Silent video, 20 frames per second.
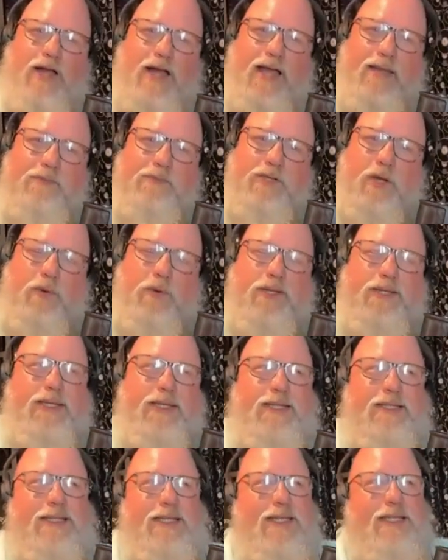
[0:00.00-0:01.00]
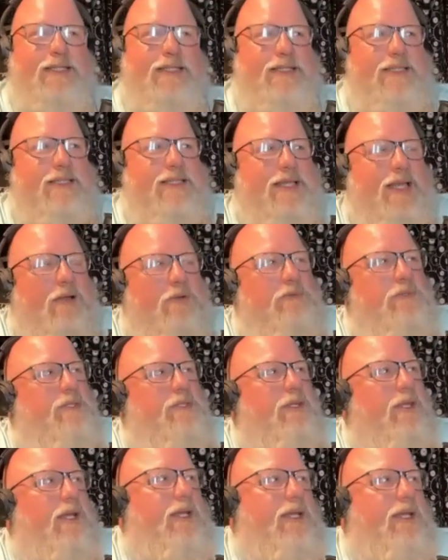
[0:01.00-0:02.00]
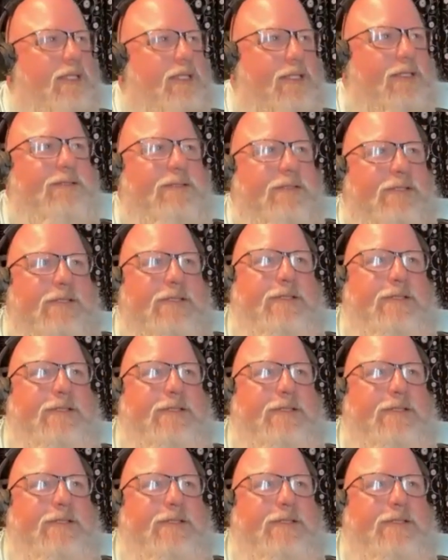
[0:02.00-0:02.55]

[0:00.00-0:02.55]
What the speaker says: vibe going. It sounds like,